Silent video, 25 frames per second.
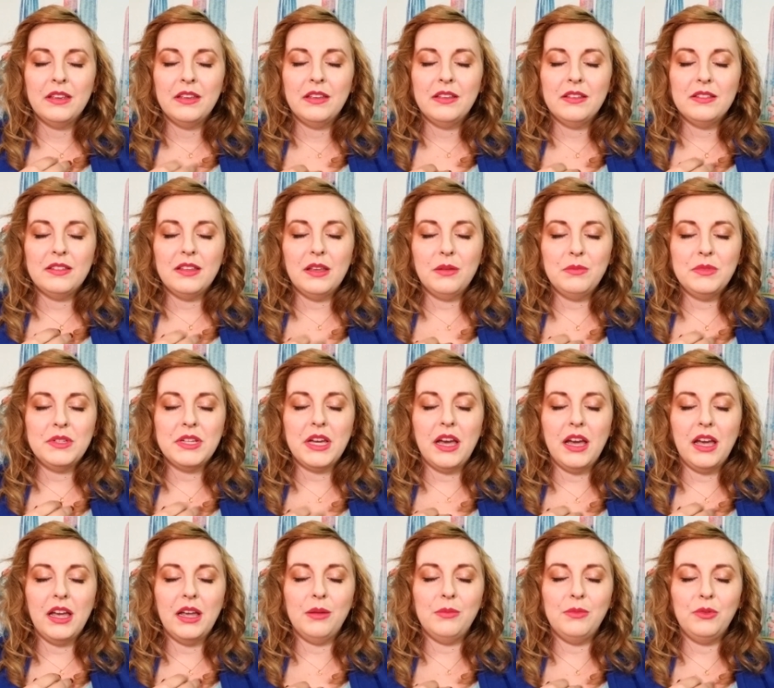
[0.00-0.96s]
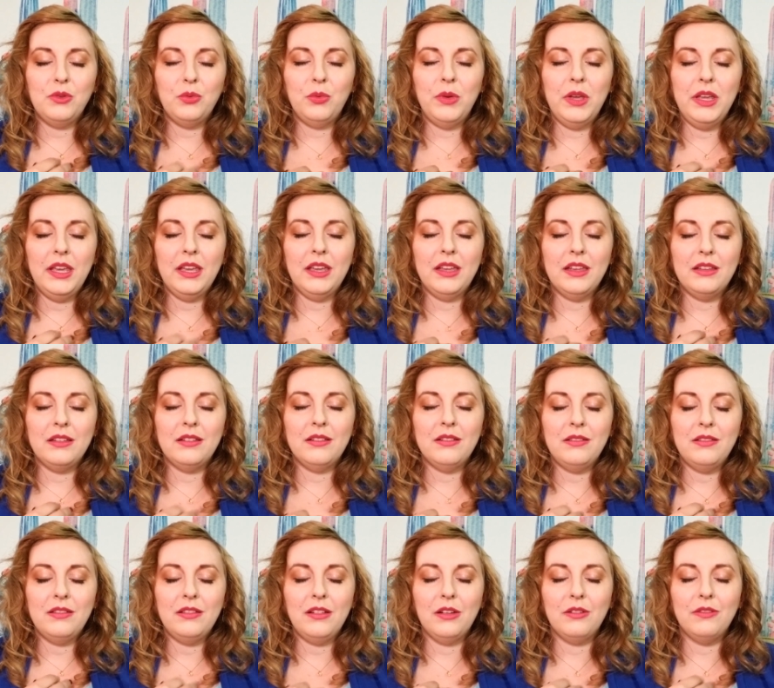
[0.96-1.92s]
Sometimes we
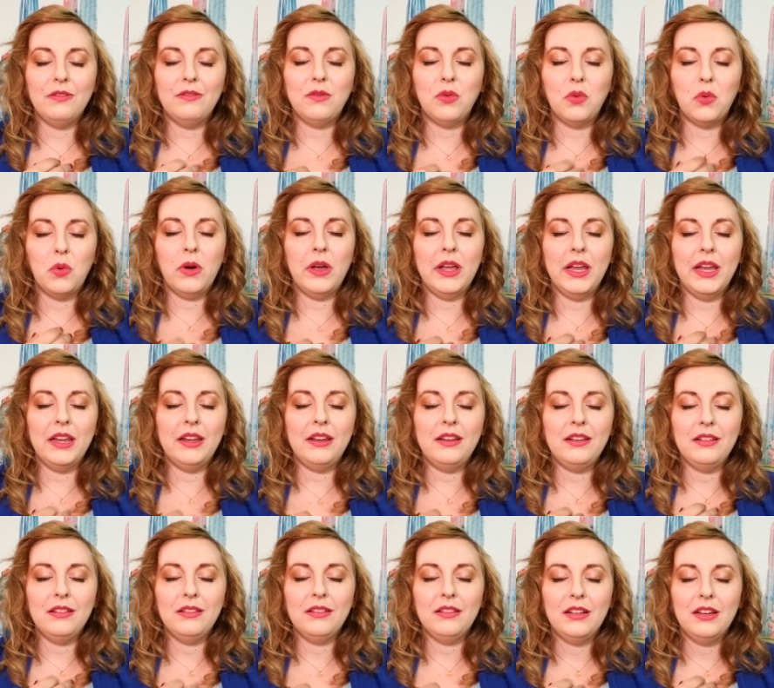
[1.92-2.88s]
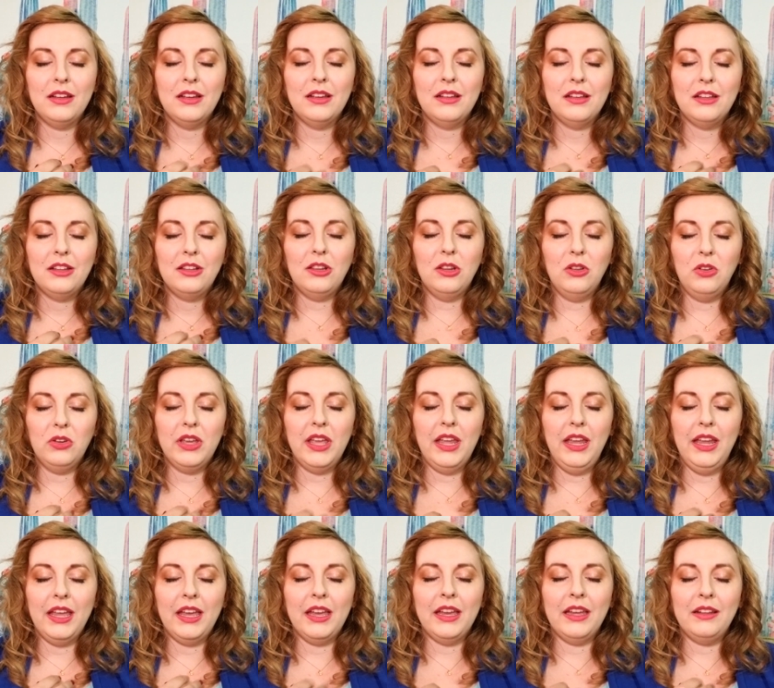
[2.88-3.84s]
can avoid
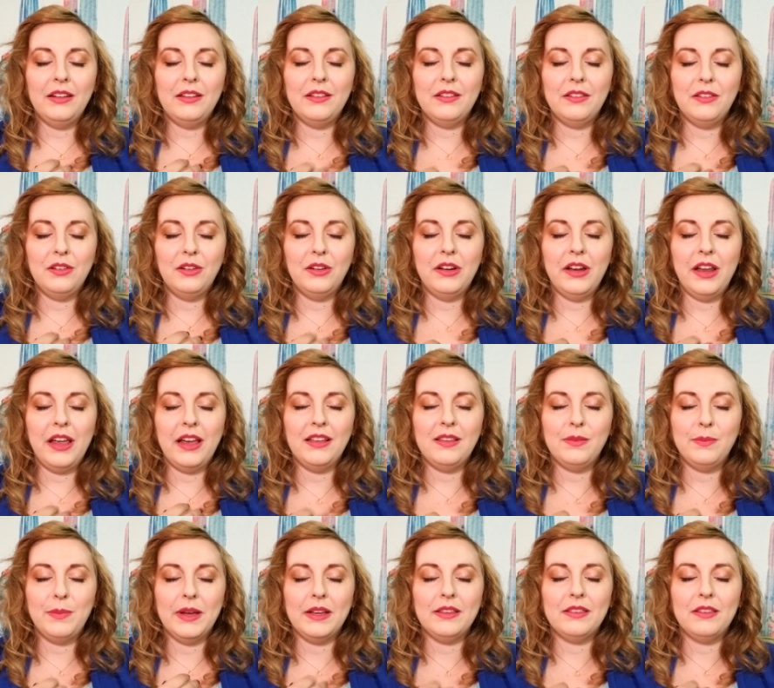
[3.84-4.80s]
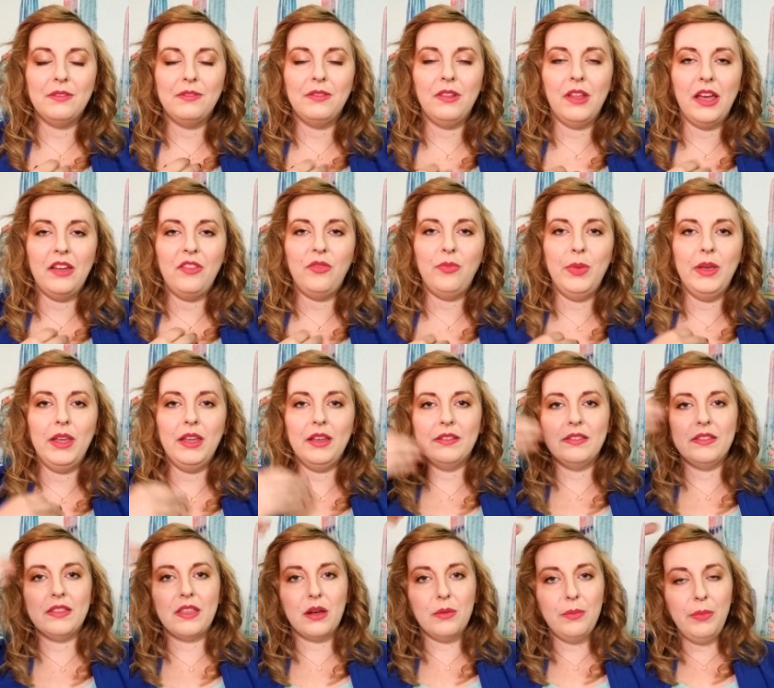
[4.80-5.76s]
looking at certain aspects of life
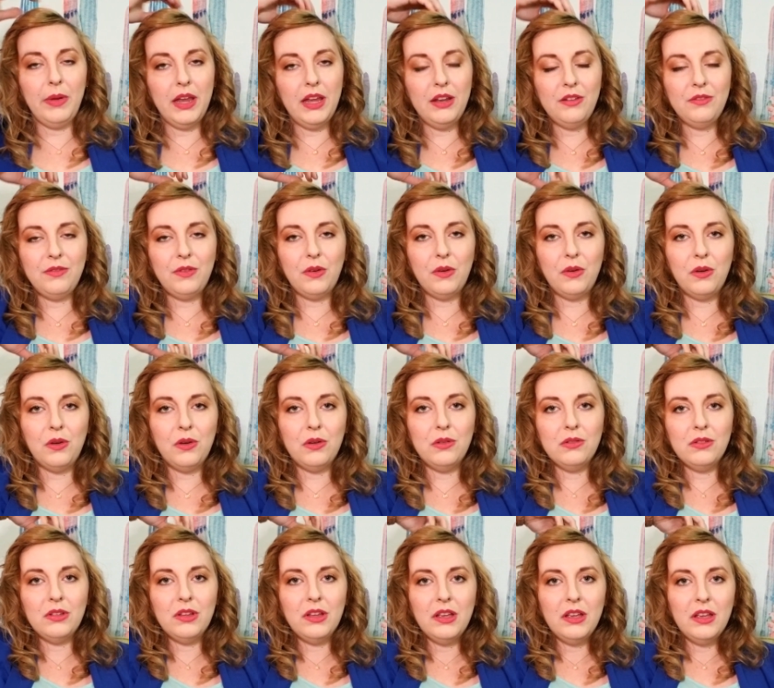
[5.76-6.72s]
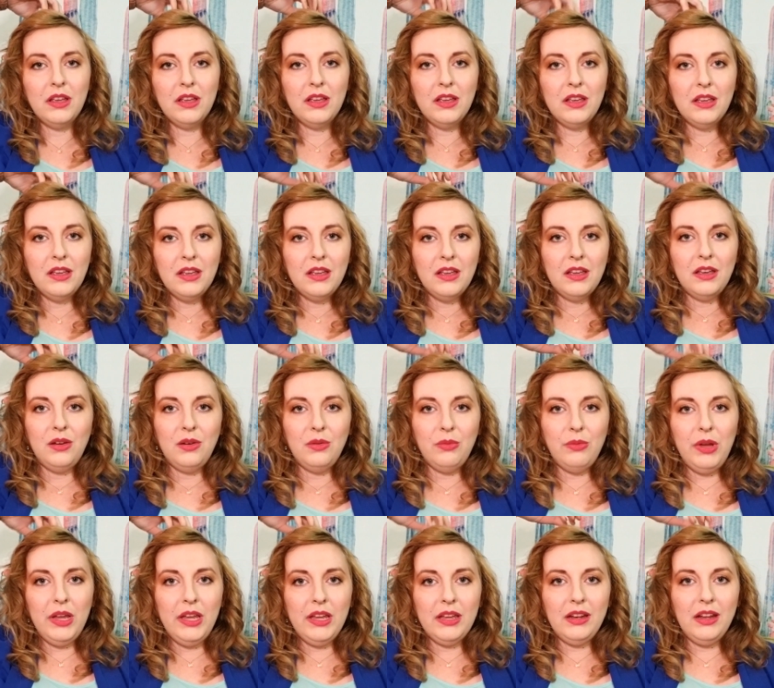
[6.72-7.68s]
because they're painful.
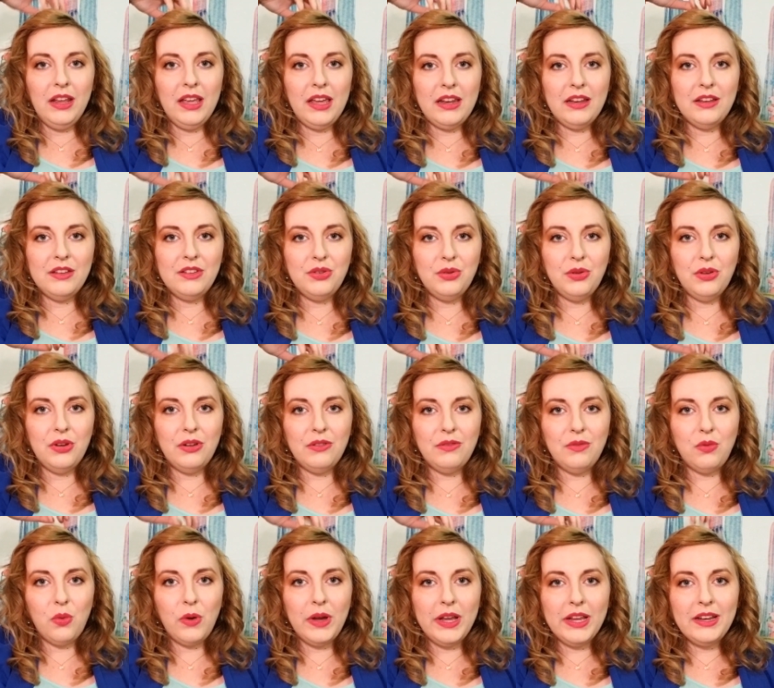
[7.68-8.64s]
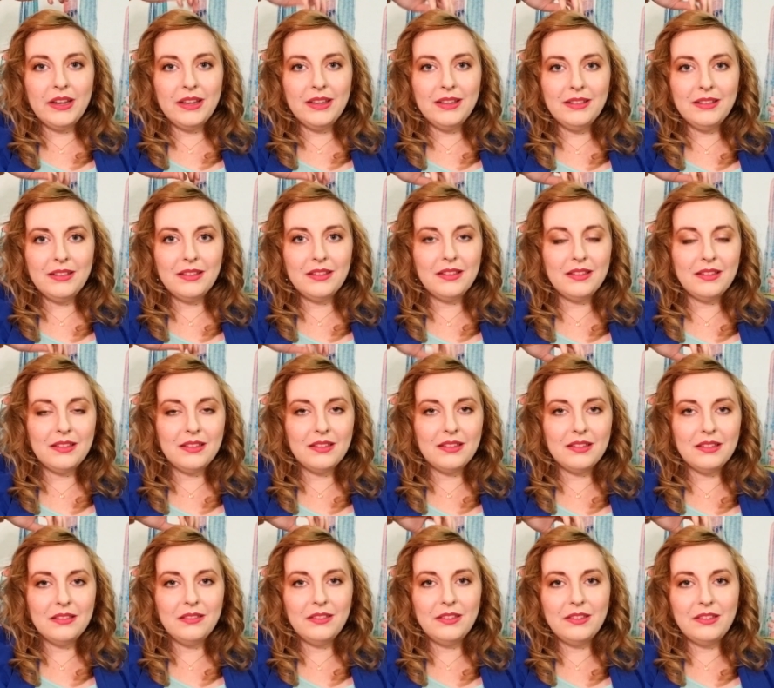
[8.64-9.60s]
We can get into an
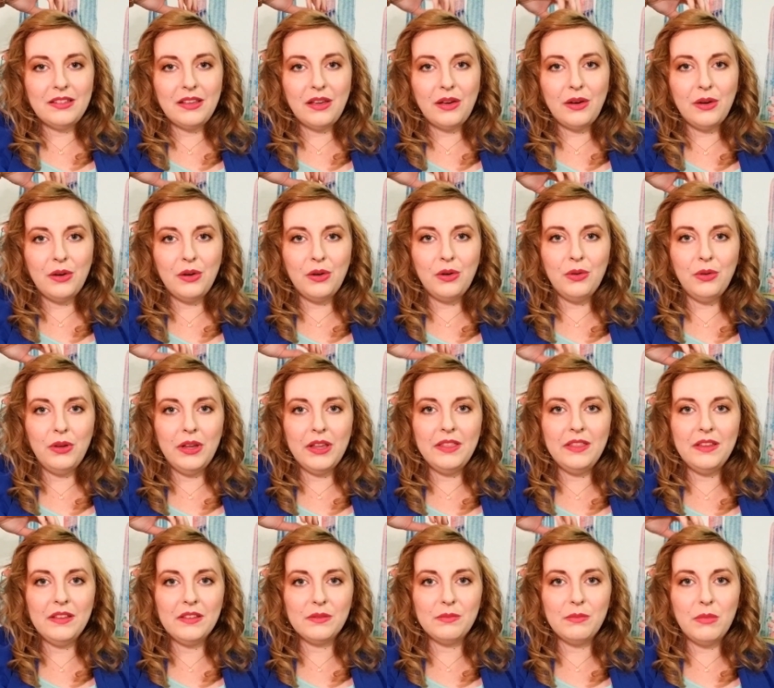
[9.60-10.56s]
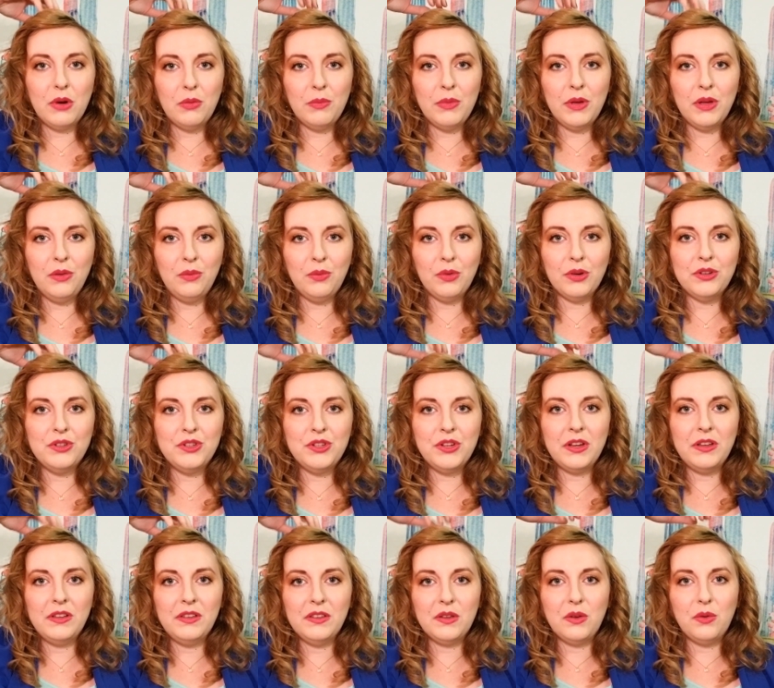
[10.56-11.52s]
avoidance. So in this moment, we're
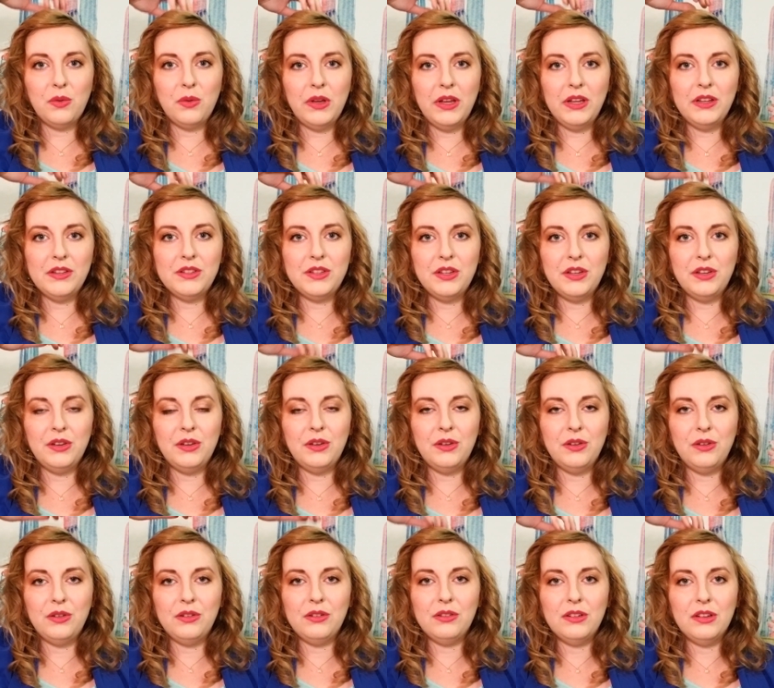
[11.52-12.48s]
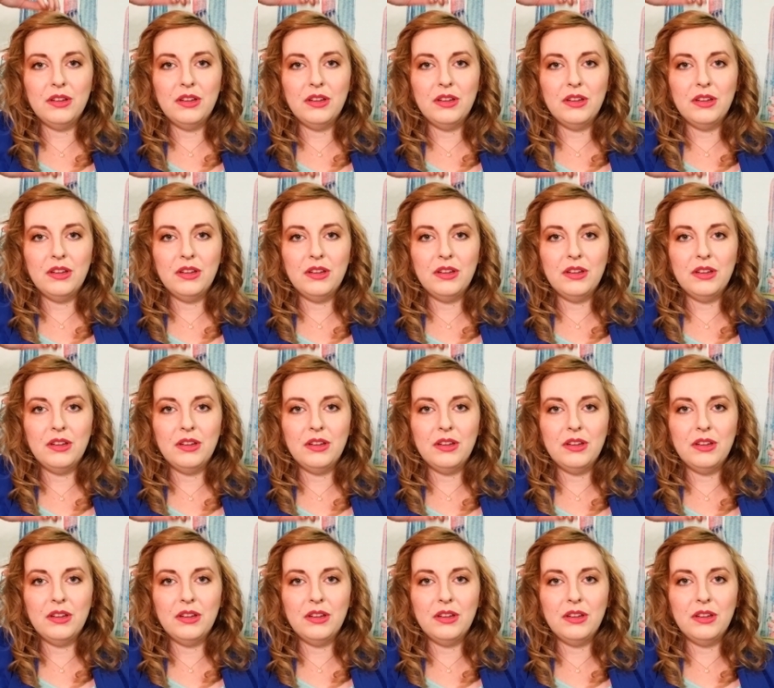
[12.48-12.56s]
just going to